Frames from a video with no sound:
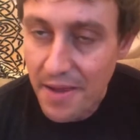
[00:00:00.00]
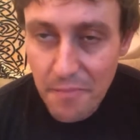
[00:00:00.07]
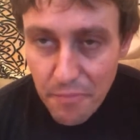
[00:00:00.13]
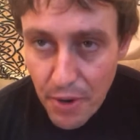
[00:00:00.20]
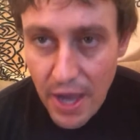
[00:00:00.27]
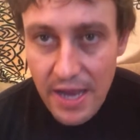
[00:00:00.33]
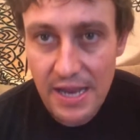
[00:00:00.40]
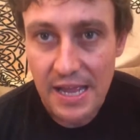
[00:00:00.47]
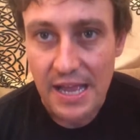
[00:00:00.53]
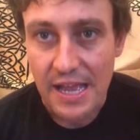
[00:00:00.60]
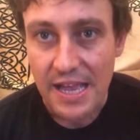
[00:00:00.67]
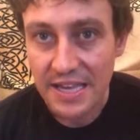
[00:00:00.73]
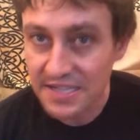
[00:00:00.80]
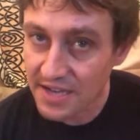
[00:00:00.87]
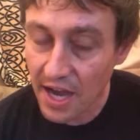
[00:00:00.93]
but
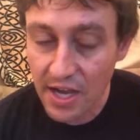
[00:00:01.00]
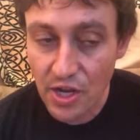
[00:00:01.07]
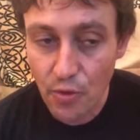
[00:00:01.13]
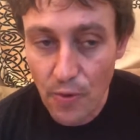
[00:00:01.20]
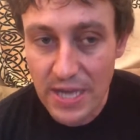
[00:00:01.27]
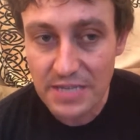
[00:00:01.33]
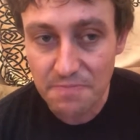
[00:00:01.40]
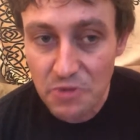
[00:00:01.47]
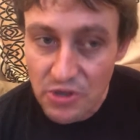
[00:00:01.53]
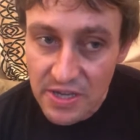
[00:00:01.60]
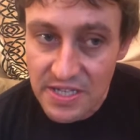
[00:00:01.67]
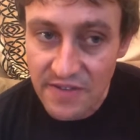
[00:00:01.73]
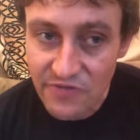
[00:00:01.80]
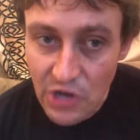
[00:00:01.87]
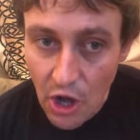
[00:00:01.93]
he's not going to waste millions
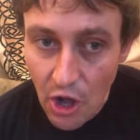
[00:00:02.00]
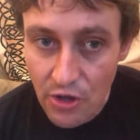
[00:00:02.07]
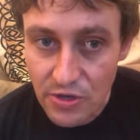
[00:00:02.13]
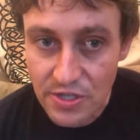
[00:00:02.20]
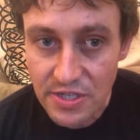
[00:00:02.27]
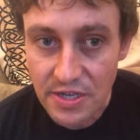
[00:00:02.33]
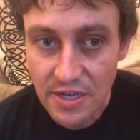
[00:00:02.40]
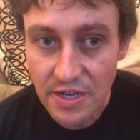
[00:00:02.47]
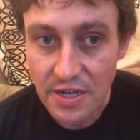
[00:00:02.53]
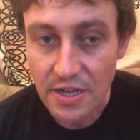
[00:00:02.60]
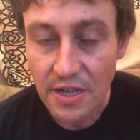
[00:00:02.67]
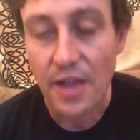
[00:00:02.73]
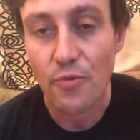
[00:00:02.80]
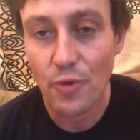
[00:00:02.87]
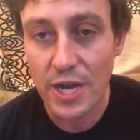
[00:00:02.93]
of dollars
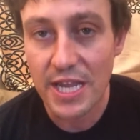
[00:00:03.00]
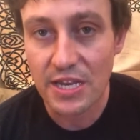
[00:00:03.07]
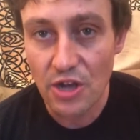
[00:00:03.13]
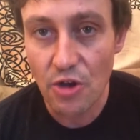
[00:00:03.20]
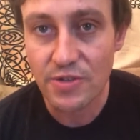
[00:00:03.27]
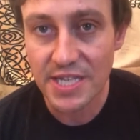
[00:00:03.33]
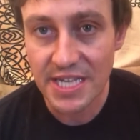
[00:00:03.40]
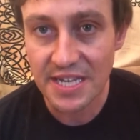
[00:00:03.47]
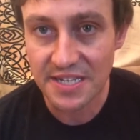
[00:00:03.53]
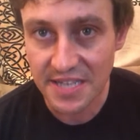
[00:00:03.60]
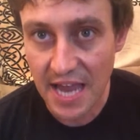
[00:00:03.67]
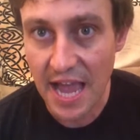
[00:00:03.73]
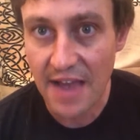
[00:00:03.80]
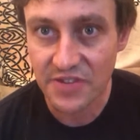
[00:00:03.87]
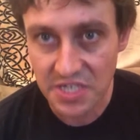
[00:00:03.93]
when he knows he doesn't
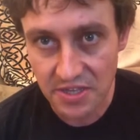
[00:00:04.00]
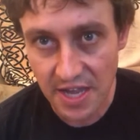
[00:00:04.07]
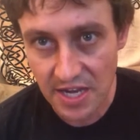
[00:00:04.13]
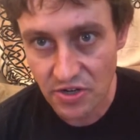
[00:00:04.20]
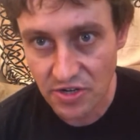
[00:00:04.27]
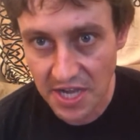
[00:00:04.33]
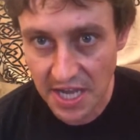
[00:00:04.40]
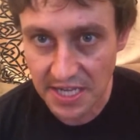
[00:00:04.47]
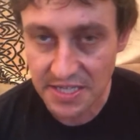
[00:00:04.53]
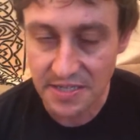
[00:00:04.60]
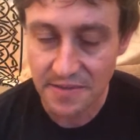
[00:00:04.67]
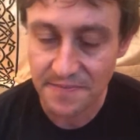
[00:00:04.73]
have a slander case.